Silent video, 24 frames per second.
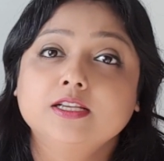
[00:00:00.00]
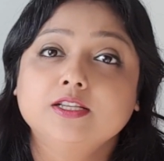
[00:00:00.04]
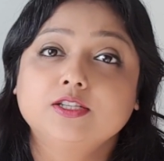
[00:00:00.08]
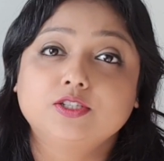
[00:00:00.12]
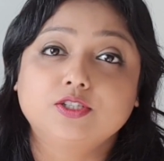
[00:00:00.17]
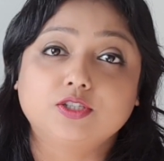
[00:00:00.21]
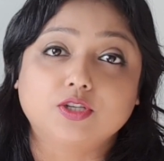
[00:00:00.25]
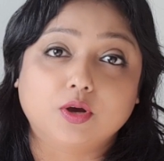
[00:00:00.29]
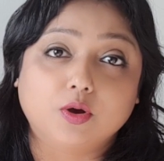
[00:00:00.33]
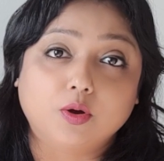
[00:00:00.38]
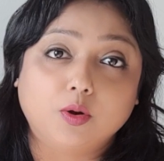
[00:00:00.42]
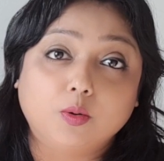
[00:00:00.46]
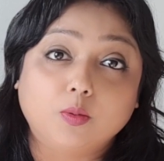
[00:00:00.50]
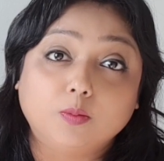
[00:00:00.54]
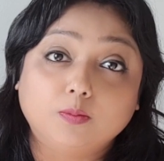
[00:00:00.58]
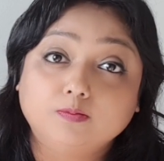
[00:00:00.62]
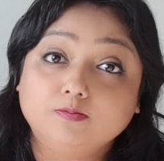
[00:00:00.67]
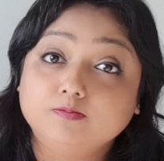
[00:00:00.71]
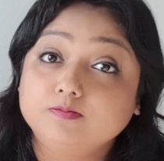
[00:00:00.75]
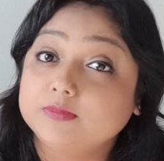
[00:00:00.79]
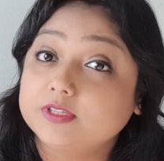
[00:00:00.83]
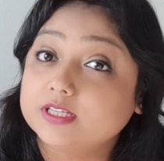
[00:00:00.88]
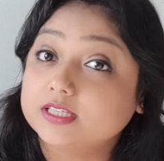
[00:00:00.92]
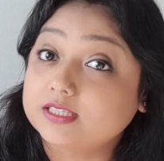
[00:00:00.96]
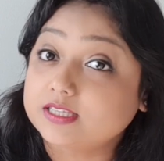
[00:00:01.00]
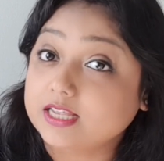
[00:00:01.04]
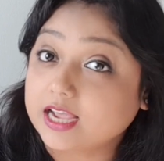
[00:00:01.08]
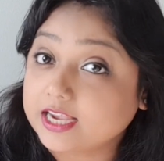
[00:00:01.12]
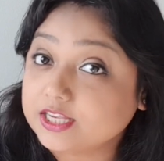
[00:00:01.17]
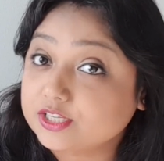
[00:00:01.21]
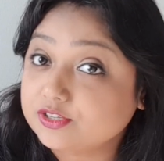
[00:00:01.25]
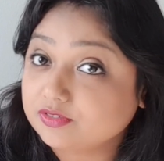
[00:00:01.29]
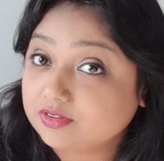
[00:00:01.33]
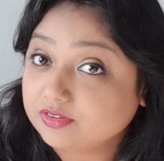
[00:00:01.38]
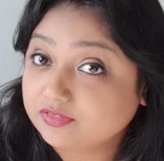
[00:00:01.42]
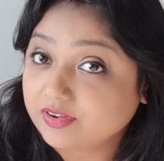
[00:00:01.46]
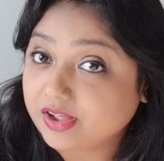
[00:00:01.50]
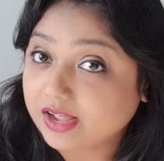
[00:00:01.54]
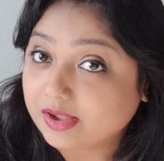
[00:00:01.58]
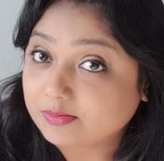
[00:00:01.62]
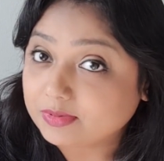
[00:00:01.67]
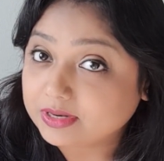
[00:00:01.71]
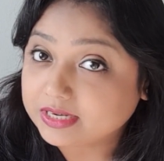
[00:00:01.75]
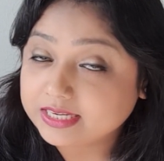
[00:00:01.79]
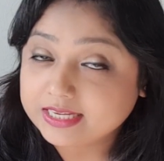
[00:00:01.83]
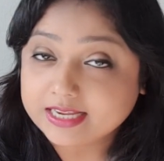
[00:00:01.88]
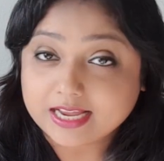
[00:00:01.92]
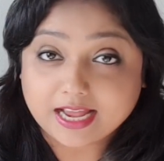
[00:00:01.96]
So the size of the
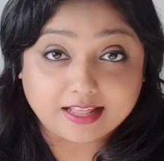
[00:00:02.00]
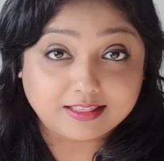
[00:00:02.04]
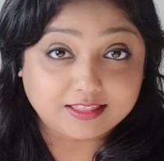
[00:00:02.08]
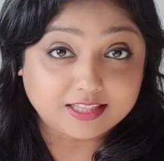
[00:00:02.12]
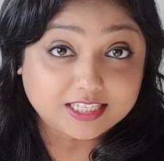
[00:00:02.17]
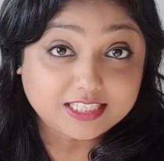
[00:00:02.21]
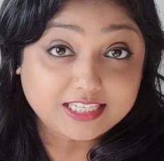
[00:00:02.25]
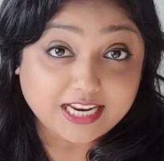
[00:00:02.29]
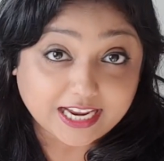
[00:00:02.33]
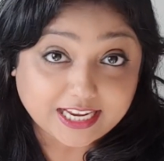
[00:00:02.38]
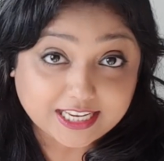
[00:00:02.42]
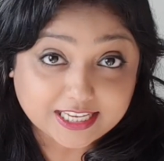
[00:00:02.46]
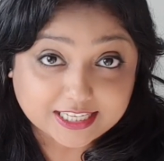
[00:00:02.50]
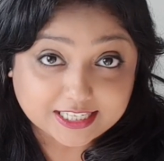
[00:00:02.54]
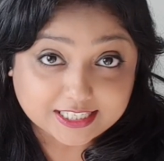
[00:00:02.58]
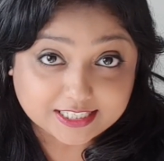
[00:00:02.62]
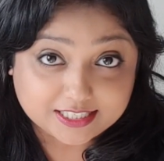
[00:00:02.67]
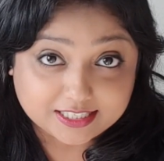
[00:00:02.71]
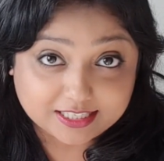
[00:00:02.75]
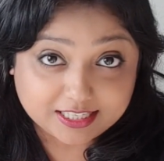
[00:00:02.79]
family and the decades,